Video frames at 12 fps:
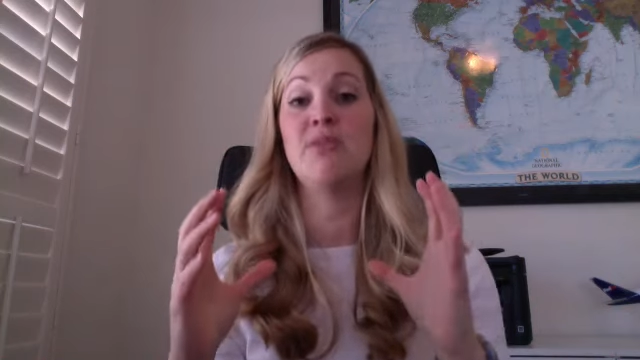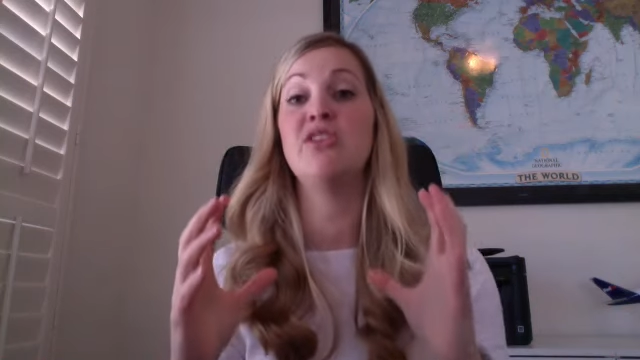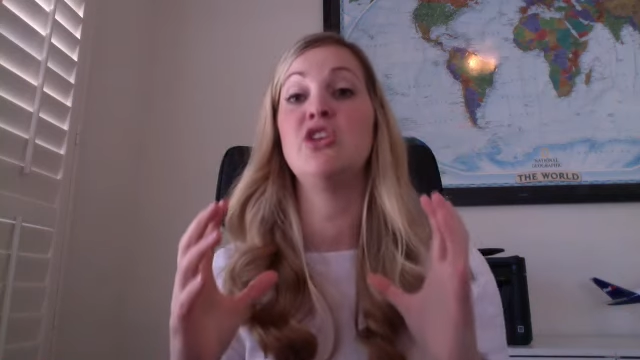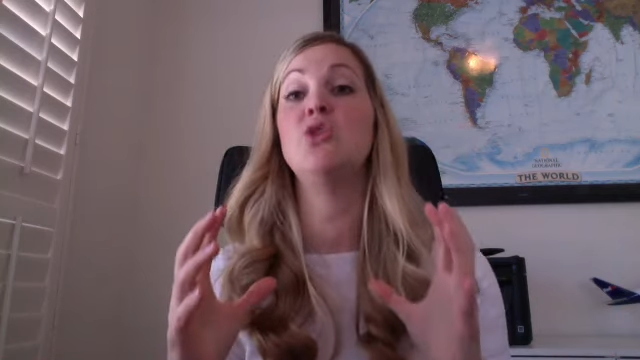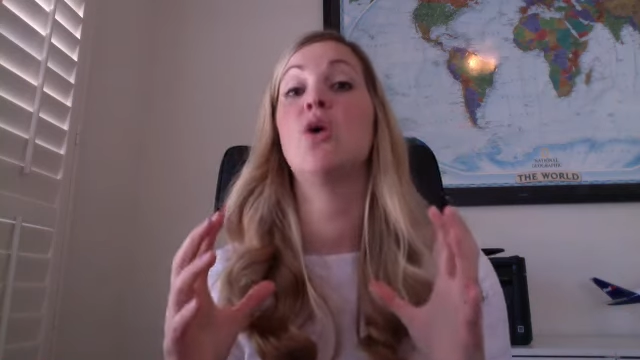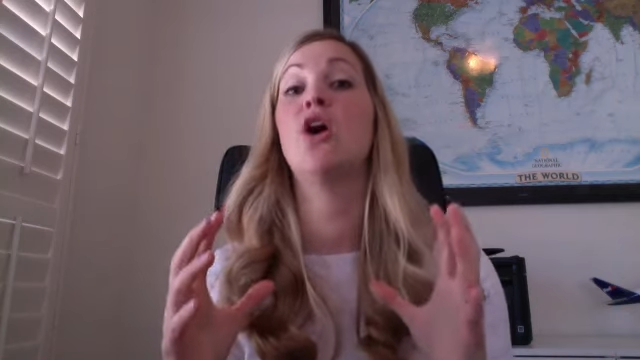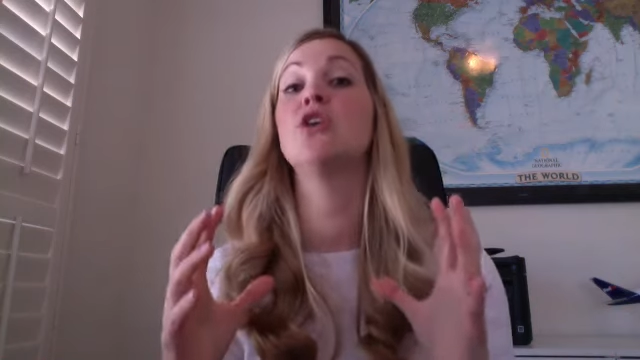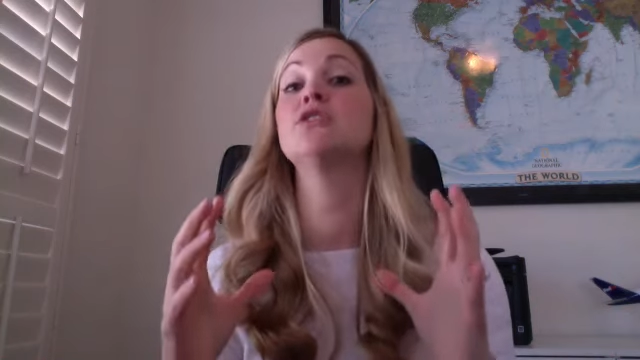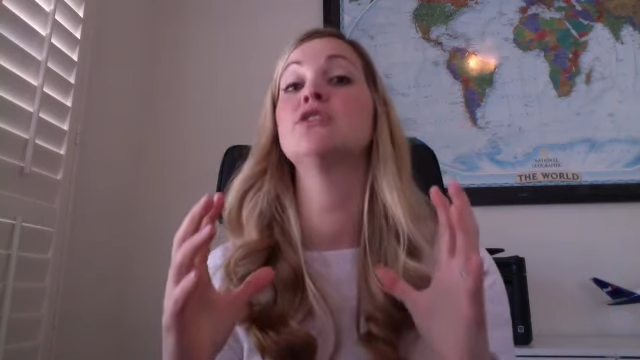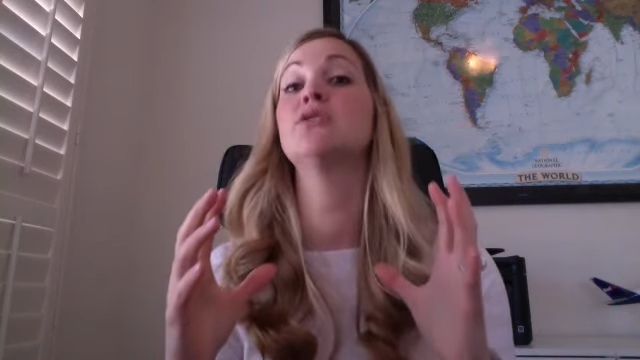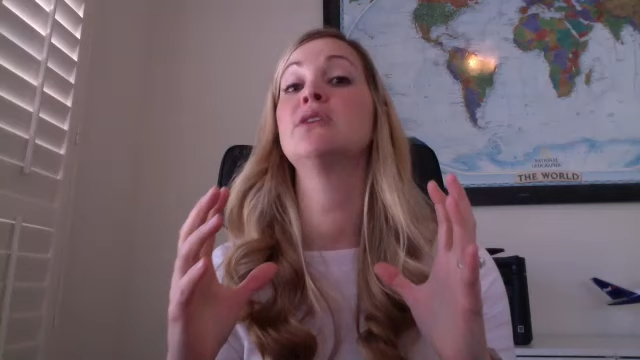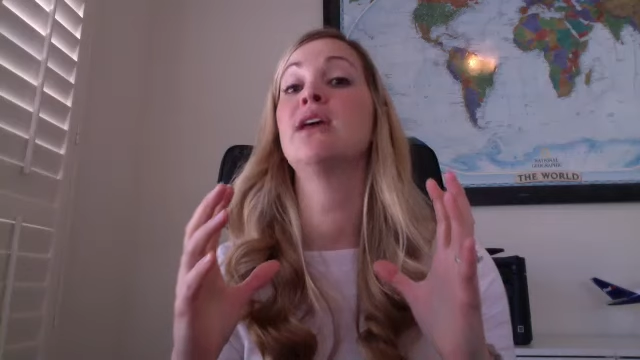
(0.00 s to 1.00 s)
But then you
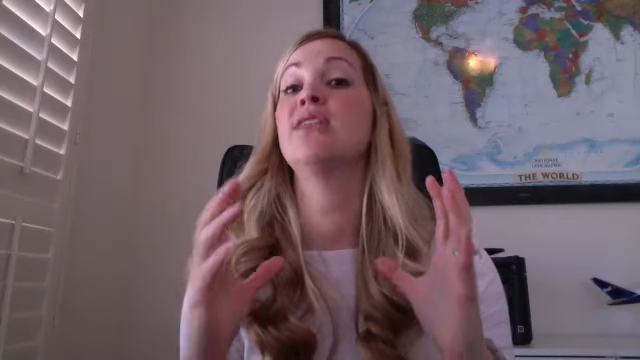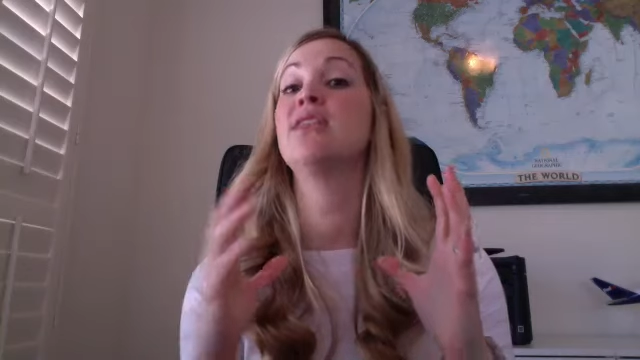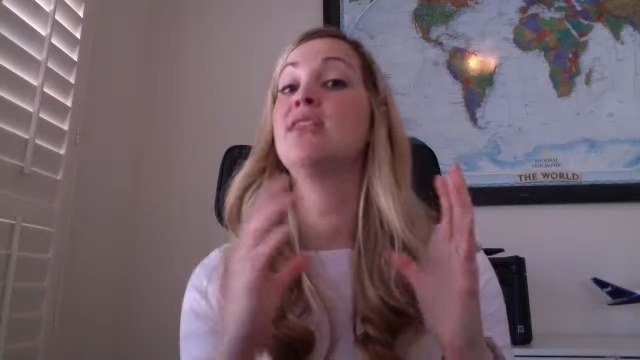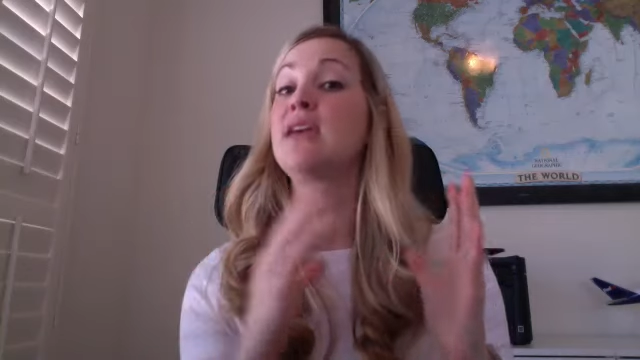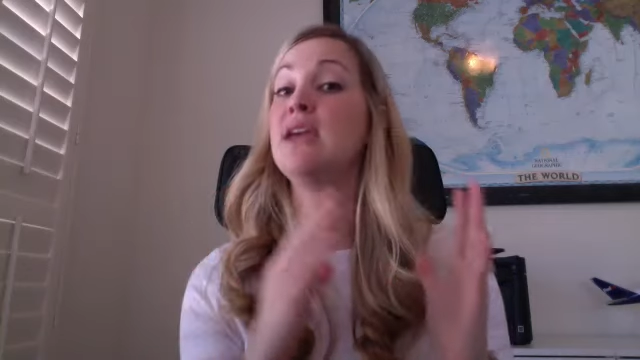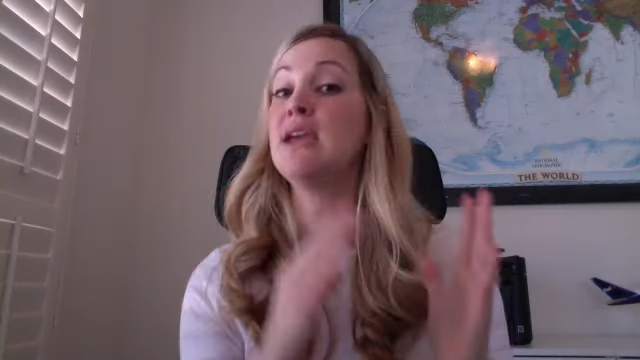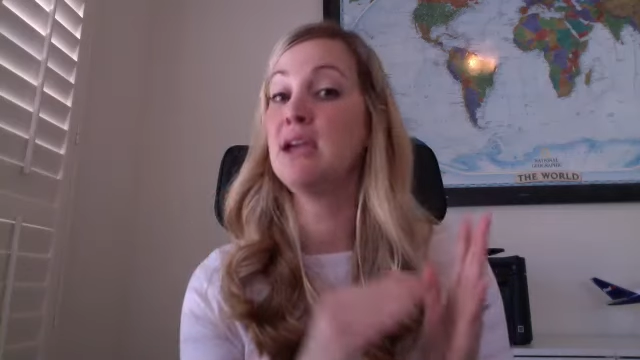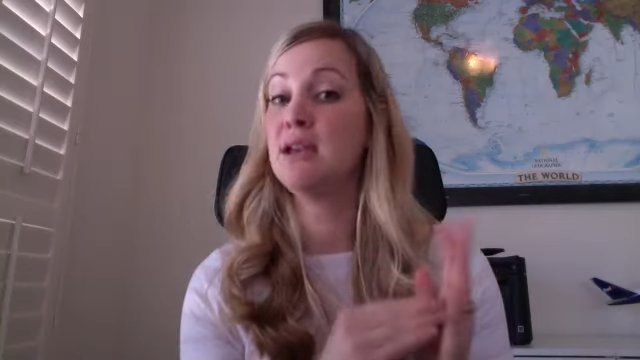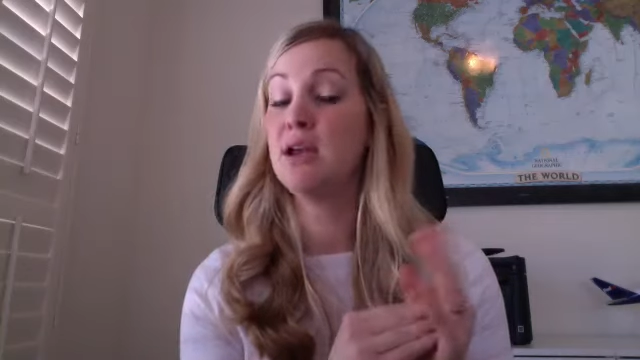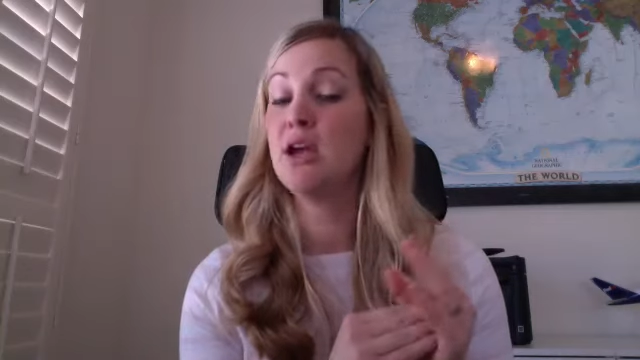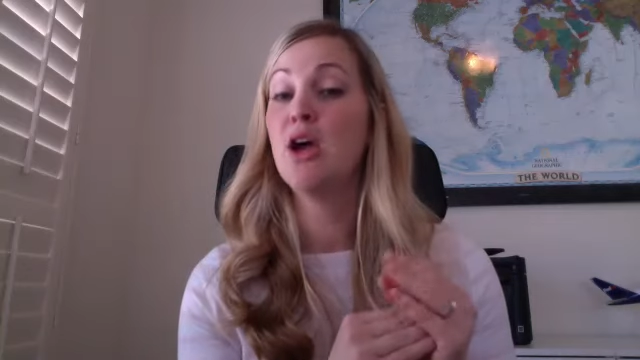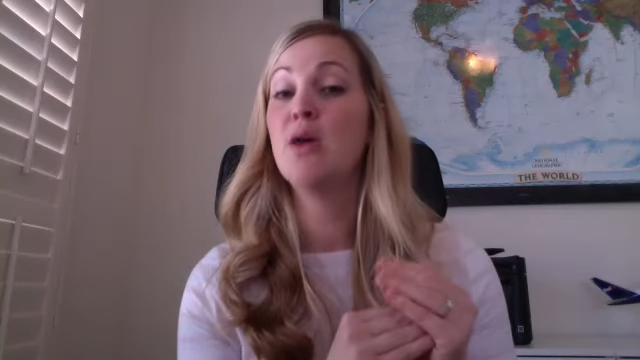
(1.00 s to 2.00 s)
also can then